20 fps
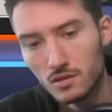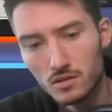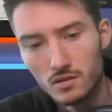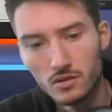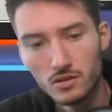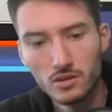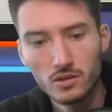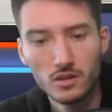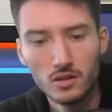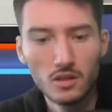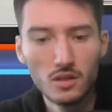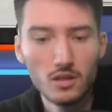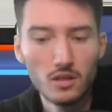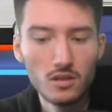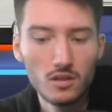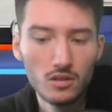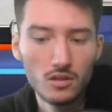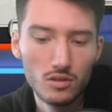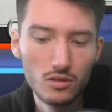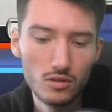
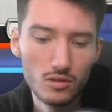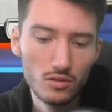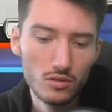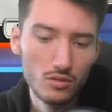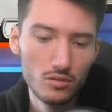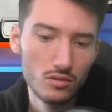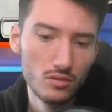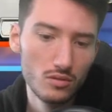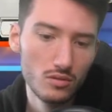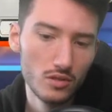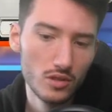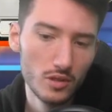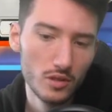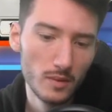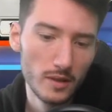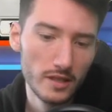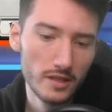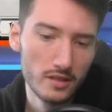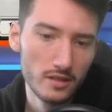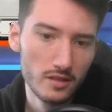So just
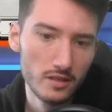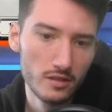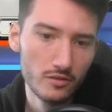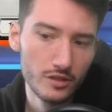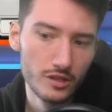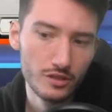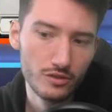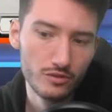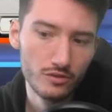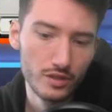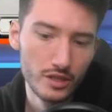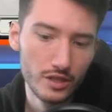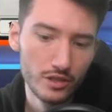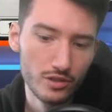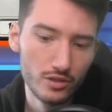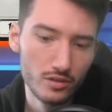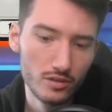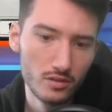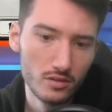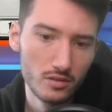play this in a
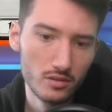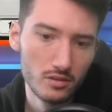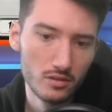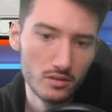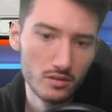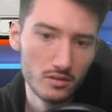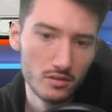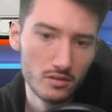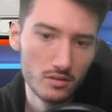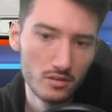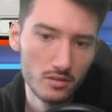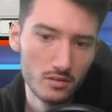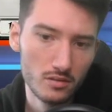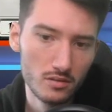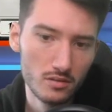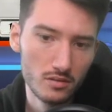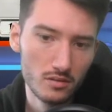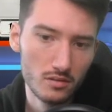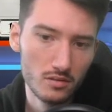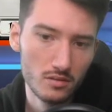restoration.
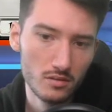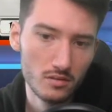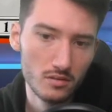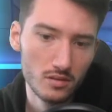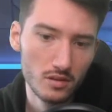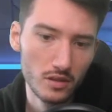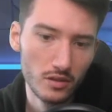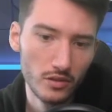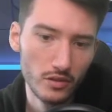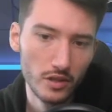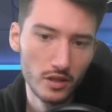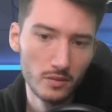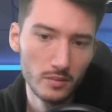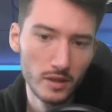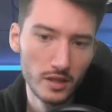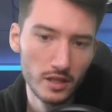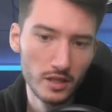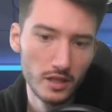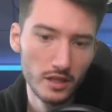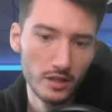Yeah, kill my
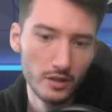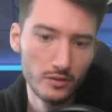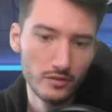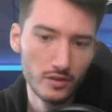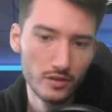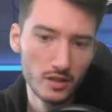Kiki with the